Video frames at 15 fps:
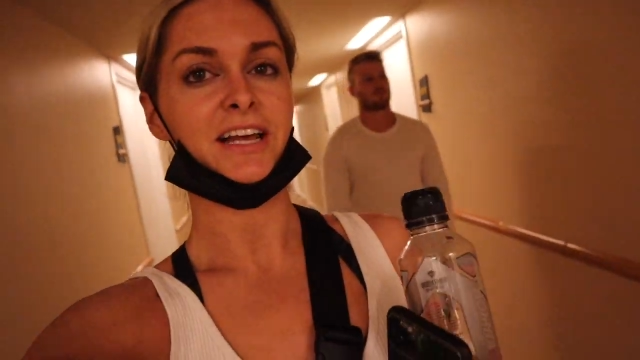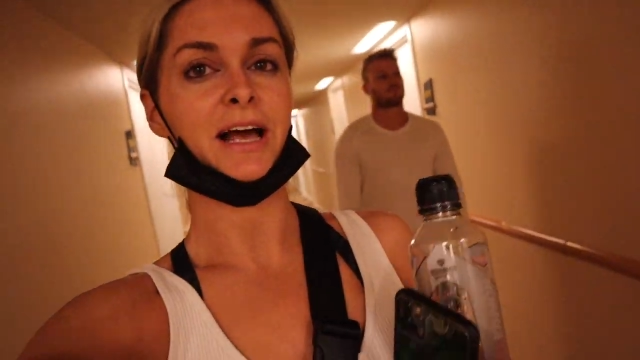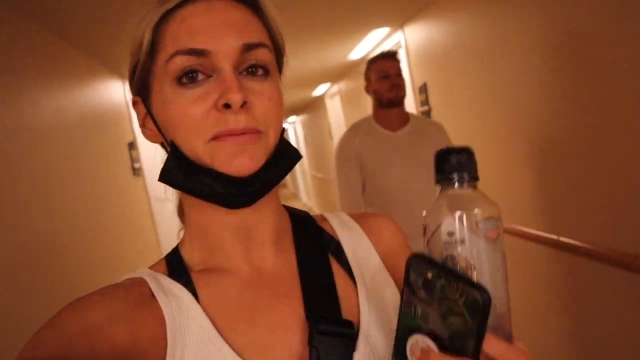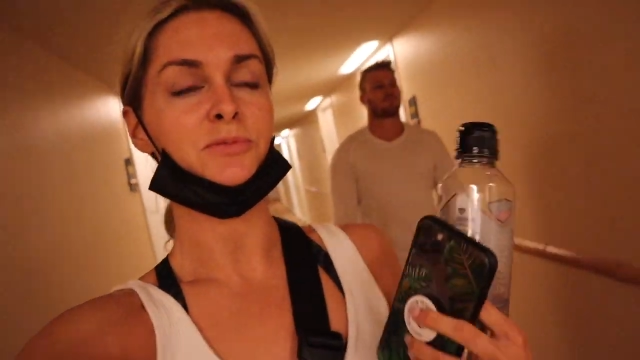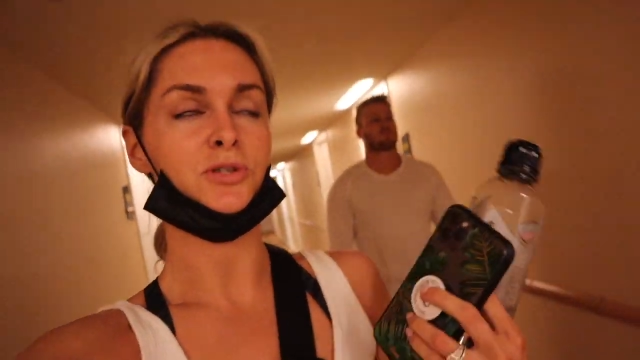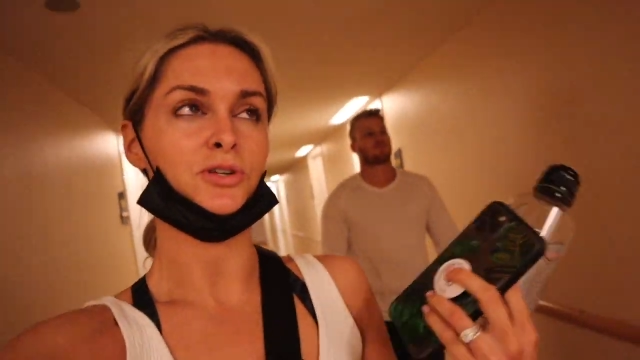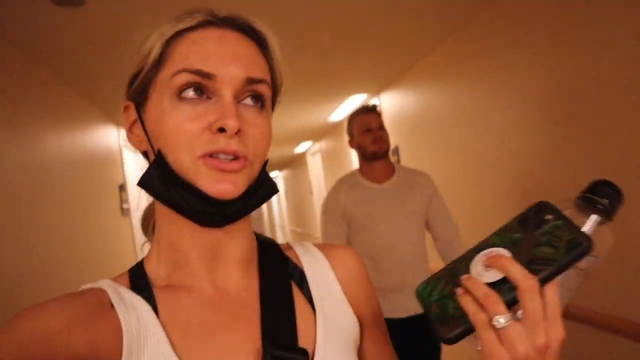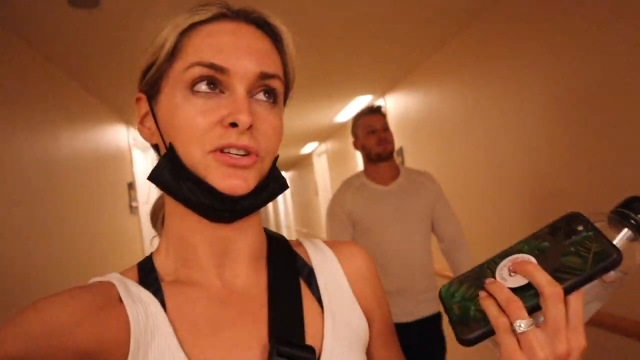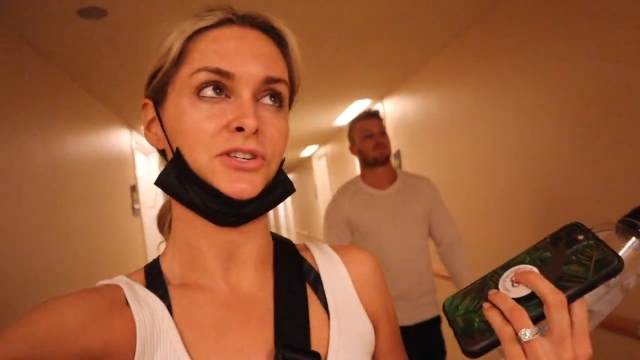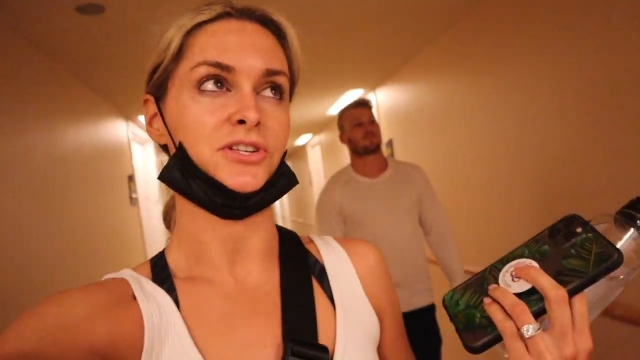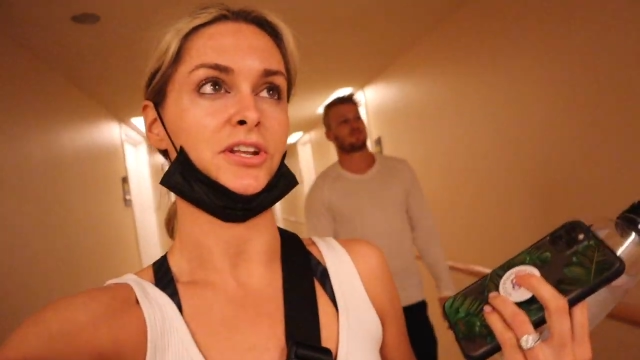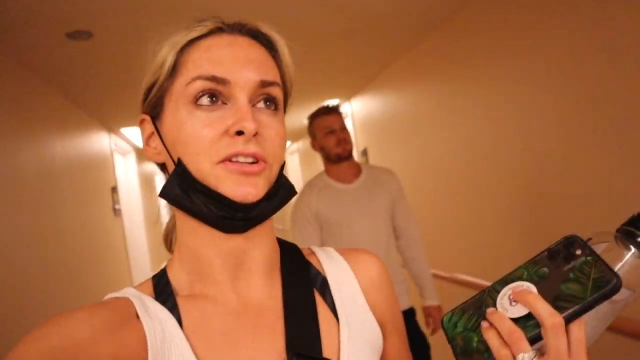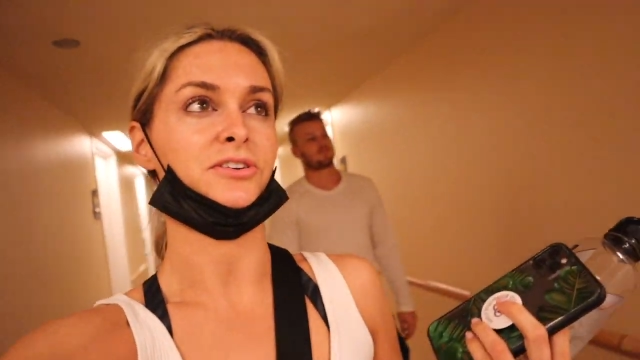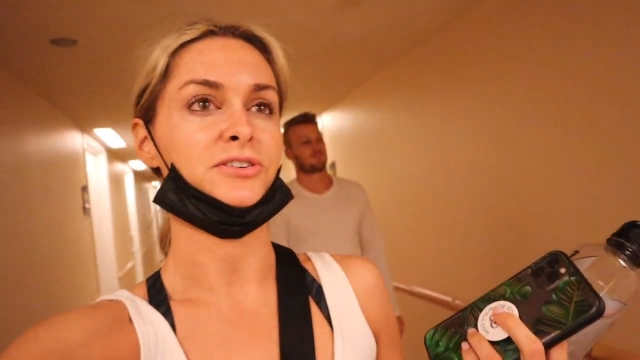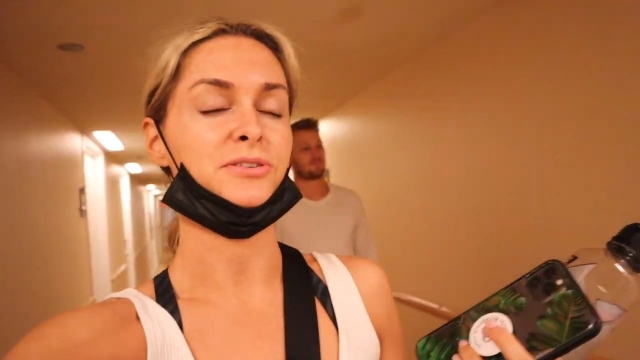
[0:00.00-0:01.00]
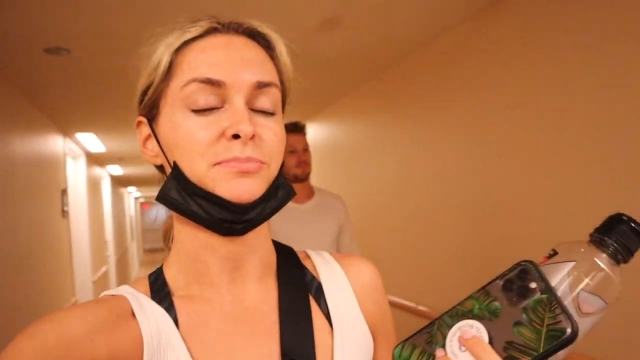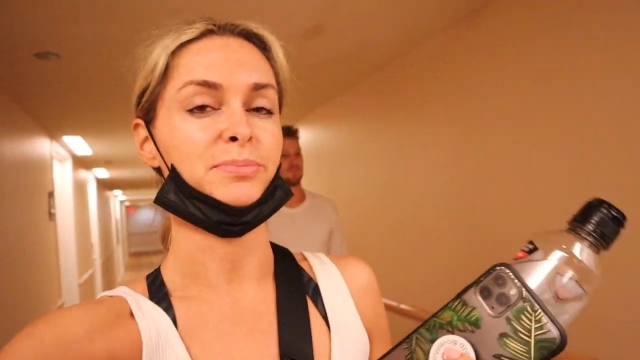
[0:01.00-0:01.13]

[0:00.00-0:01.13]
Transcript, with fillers: I'm sure there's others,